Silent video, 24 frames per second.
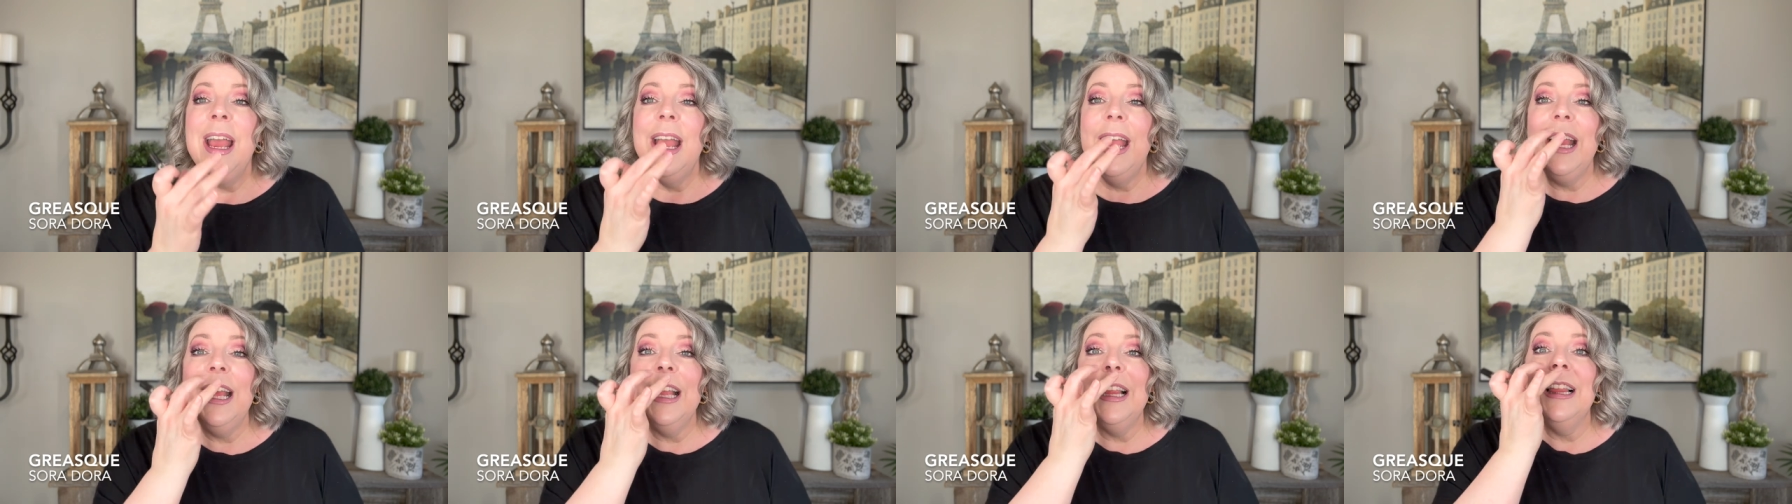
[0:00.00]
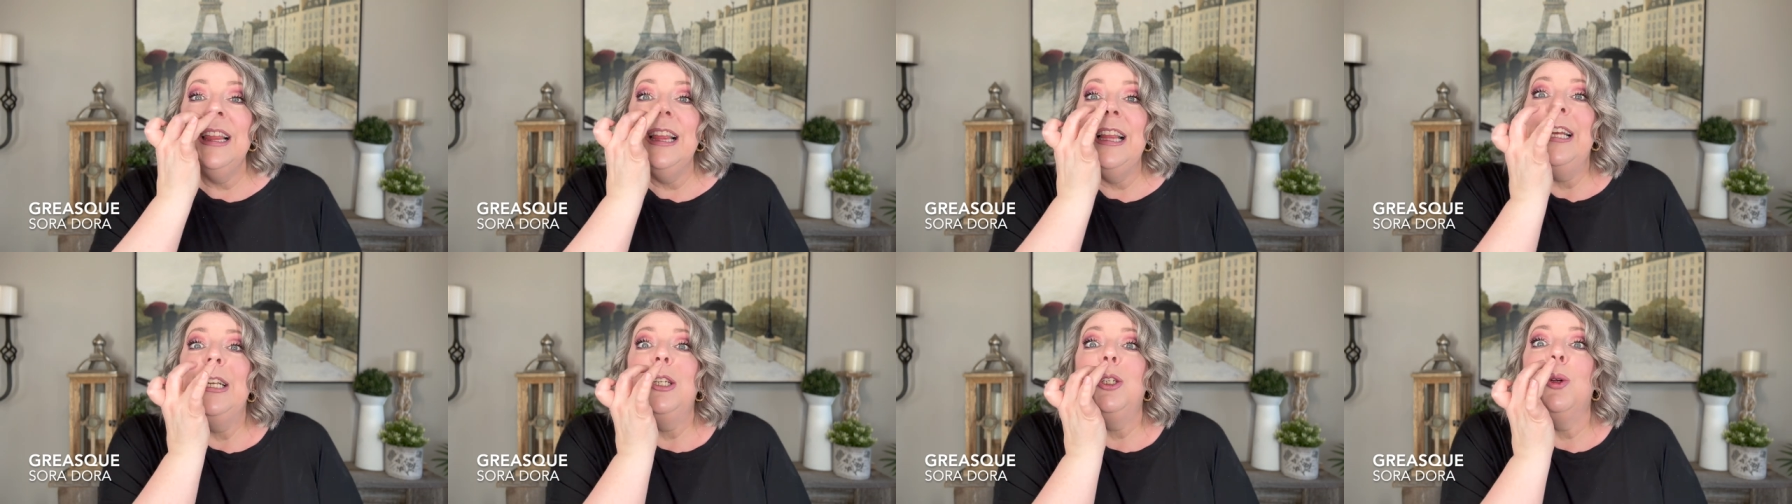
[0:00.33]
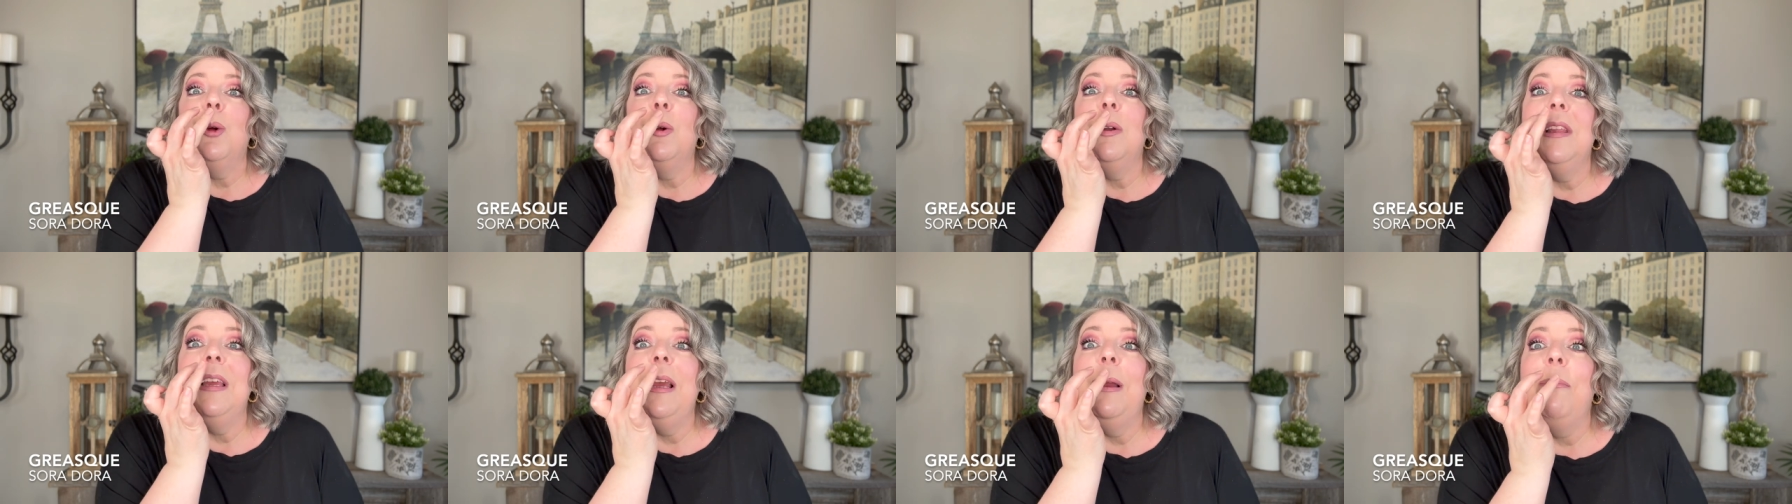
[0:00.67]
It
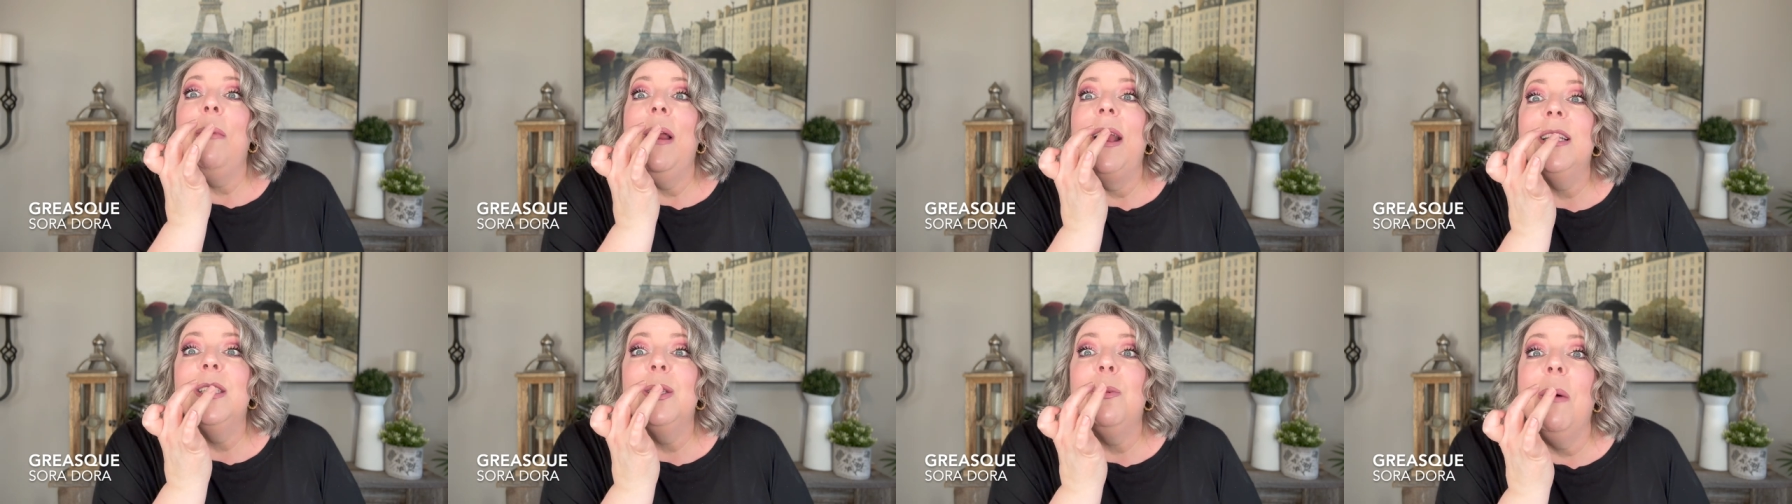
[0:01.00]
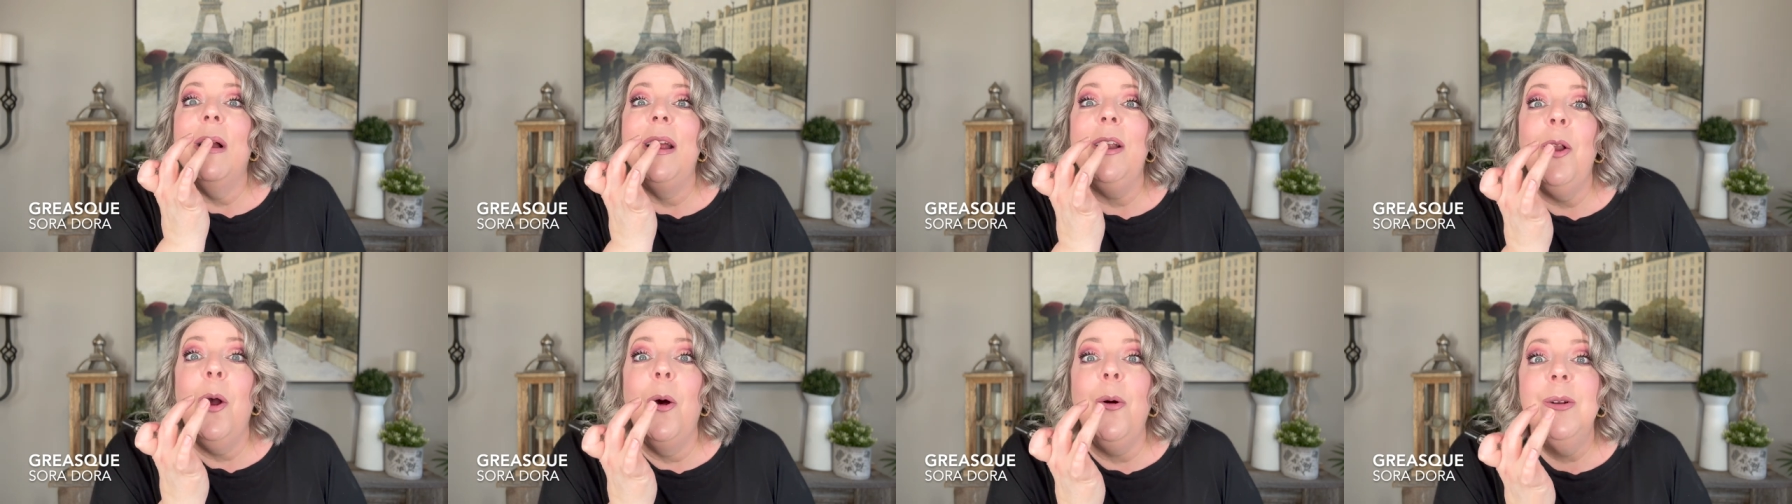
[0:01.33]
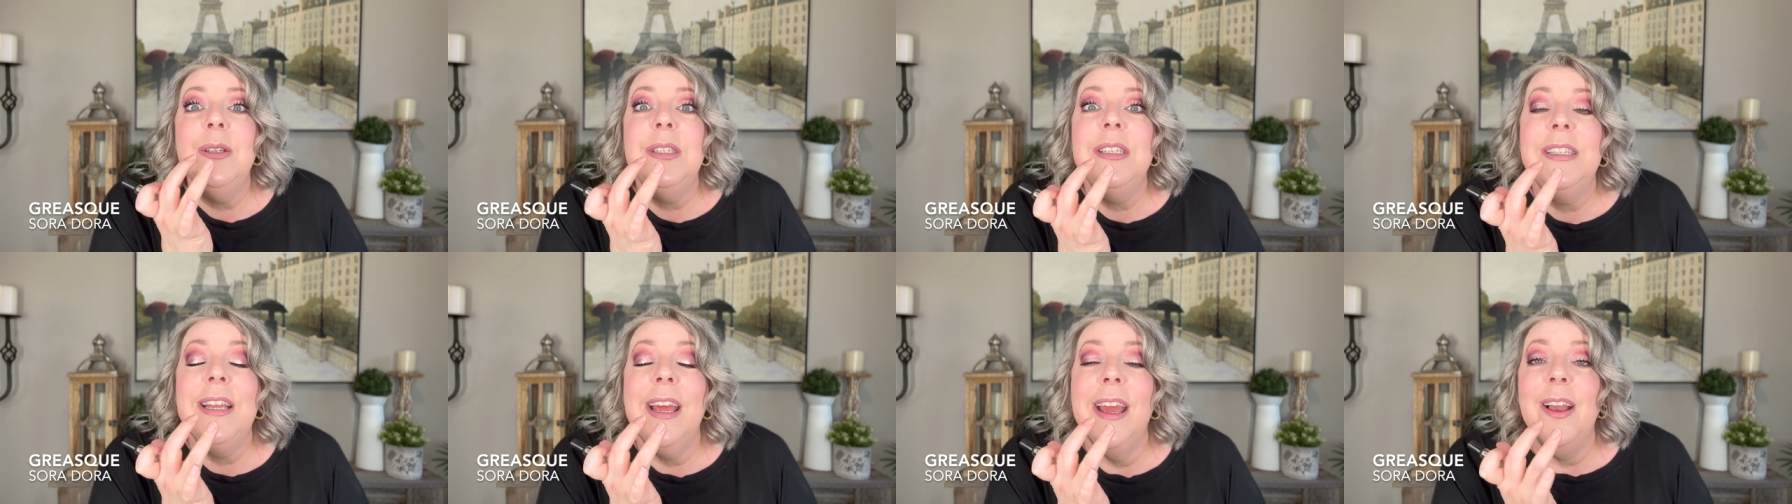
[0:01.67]
literally makes my
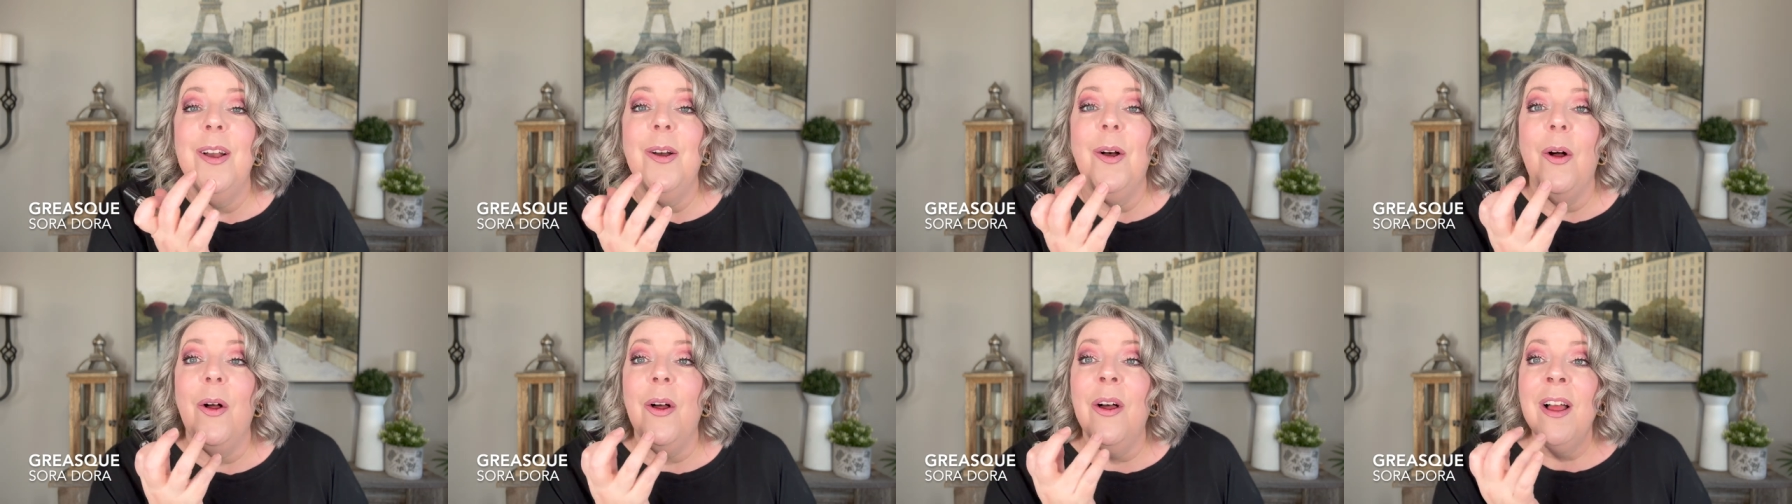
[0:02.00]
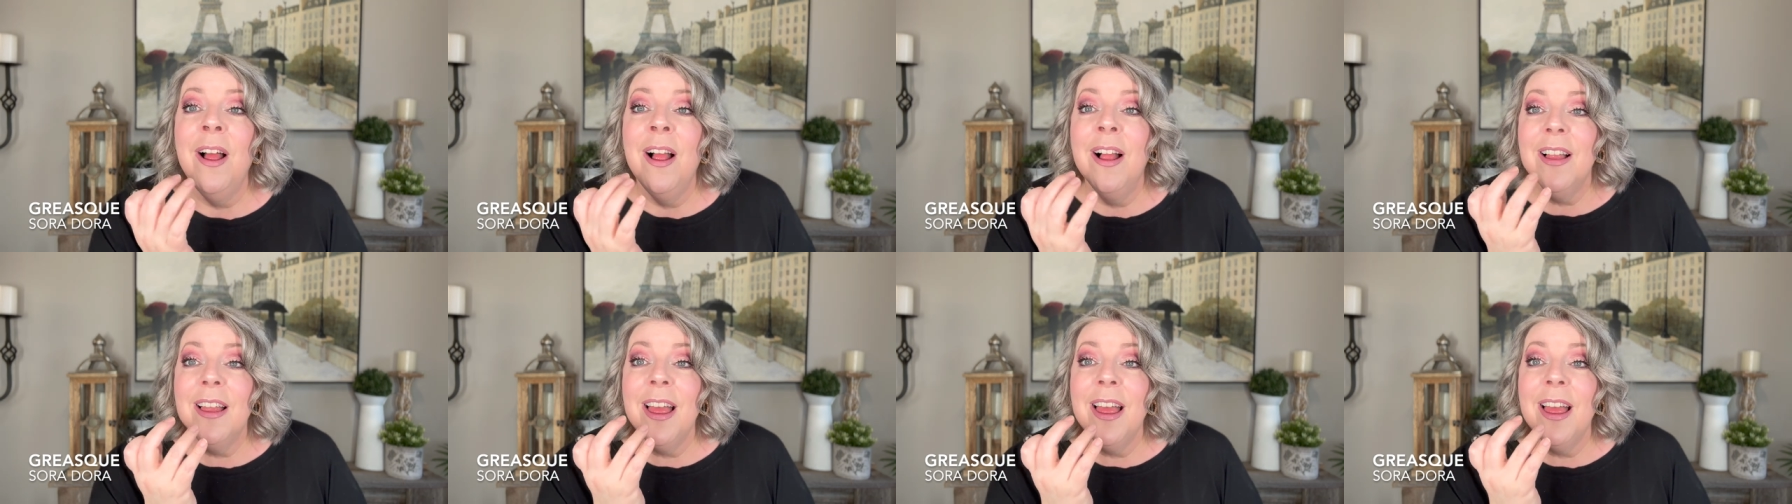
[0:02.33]
nose tingle,